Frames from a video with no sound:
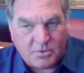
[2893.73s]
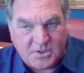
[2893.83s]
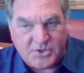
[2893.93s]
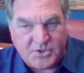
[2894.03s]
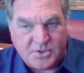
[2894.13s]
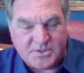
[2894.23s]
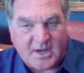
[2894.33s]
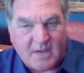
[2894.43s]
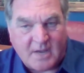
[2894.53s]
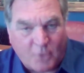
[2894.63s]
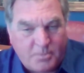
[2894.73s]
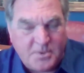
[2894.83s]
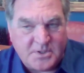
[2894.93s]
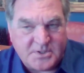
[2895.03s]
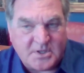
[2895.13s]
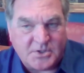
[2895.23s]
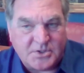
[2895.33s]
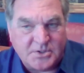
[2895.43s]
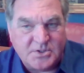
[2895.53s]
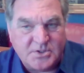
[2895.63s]
teachers that have open
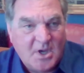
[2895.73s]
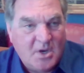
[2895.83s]
discussions